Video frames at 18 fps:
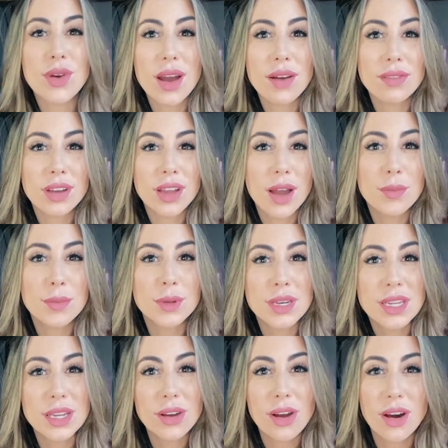of a
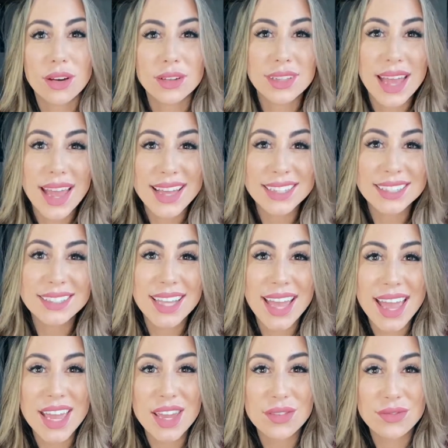company called
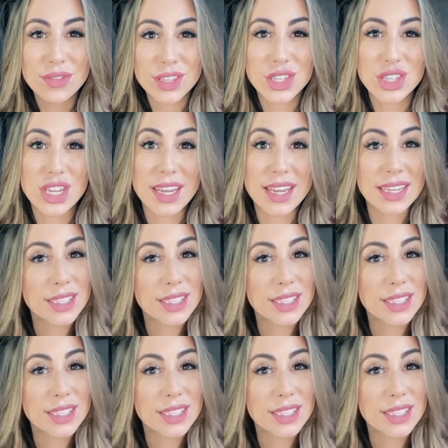SA Fishing.